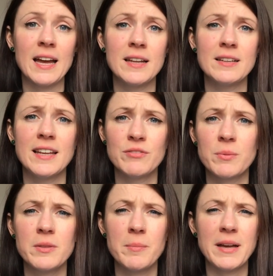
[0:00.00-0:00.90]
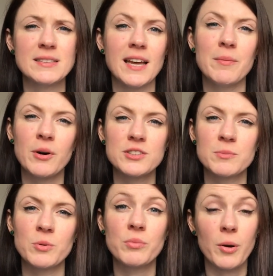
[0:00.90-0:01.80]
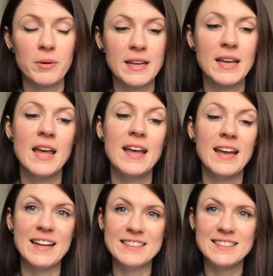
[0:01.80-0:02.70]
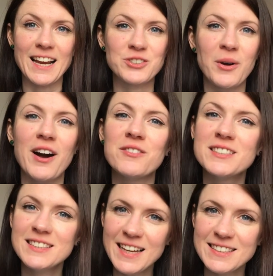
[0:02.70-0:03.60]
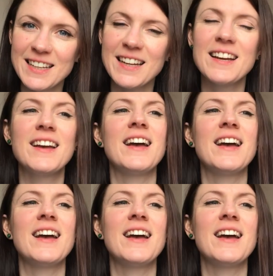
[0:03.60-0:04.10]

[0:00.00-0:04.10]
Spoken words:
and give them the best care possible properly in a sexual health setting,